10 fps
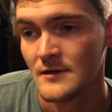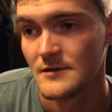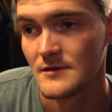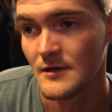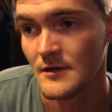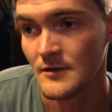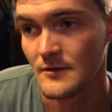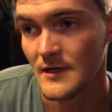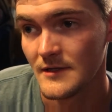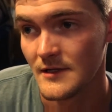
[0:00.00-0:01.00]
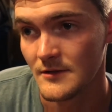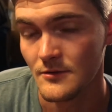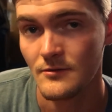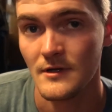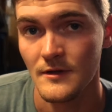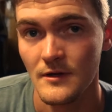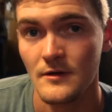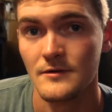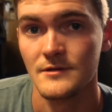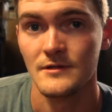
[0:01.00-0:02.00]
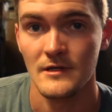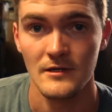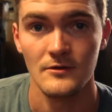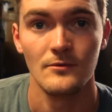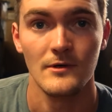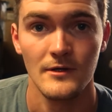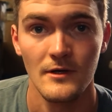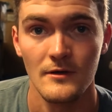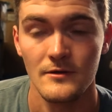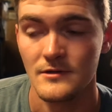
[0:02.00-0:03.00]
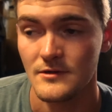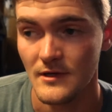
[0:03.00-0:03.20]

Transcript: So I had to get a new one of those, and to get a new one of those,